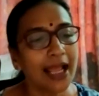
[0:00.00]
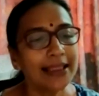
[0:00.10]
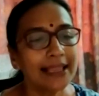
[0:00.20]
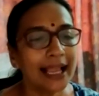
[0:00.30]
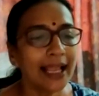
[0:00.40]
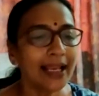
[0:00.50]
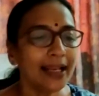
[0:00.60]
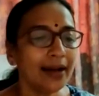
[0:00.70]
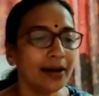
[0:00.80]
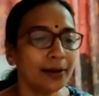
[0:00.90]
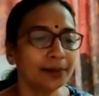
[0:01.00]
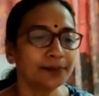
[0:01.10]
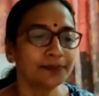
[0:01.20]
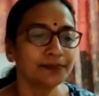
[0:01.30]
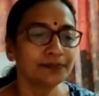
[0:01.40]
Then
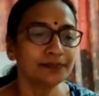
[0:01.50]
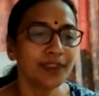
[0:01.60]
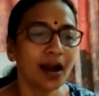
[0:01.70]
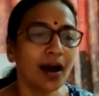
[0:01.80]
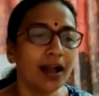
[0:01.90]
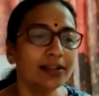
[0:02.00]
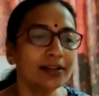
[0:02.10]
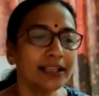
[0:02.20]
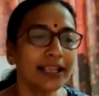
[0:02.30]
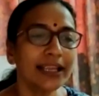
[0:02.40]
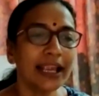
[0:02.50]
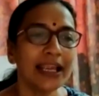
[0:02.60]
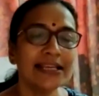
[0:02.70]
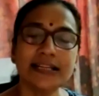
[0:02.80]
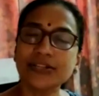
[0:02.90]
the other thing
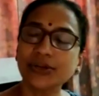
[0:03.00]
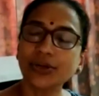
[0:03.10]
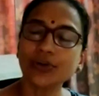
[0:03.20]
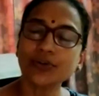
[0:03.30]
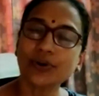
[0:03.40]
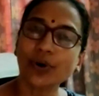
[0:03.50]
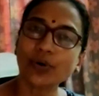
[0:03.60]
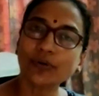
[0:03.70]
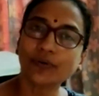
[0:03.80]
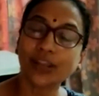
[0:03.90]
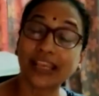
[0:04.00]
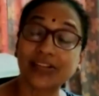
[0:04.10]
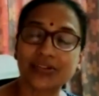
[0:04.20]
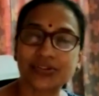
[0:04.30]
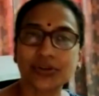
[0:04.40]
is introduce lot of
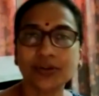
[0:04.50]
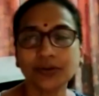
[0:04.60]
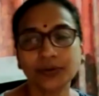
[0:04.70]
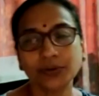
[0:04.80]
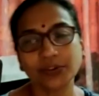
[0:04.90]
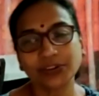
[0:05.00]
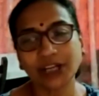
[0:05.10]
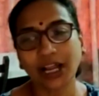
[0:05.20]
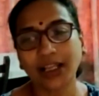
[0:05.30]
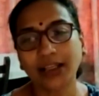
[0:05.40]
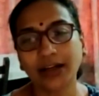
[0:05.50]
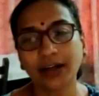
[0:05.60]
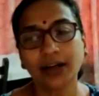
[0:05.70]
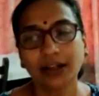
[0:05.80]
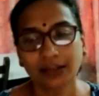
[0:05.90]
texture to the child.
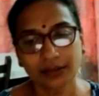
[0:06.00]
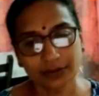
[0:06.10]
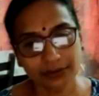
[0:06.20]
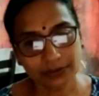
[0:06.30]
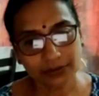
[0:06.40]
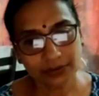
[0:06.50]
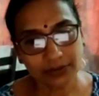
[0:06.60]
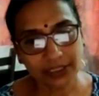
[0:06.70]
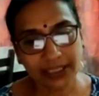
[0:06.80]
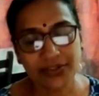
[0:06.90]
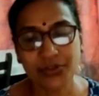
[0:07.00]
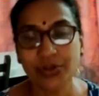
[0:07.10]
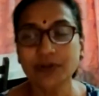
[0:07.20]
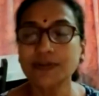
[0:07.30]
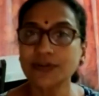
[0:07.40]
The
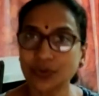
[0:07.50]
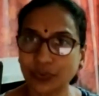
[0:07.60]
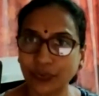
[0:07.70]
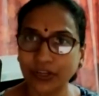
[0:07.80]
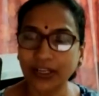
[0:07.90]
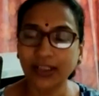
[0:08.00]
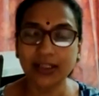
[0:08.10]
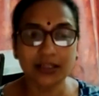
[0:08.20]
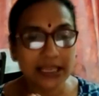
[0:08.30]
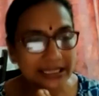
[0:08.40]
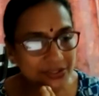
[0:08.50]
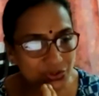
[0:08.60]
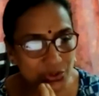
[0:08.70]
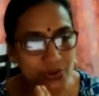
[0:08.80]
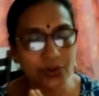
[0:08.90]
textures to feel, the
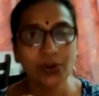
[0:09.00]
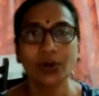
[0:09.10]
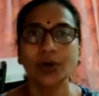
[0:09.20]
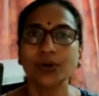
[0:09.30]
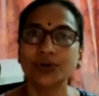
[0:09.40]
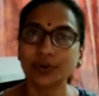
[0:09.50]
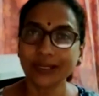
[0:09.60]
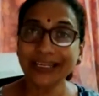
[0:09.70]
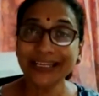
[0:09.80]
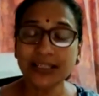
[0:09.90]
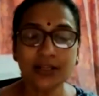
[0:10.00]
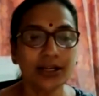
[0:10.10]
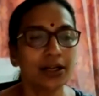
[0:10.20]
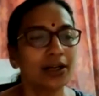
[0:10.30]
texture to eat.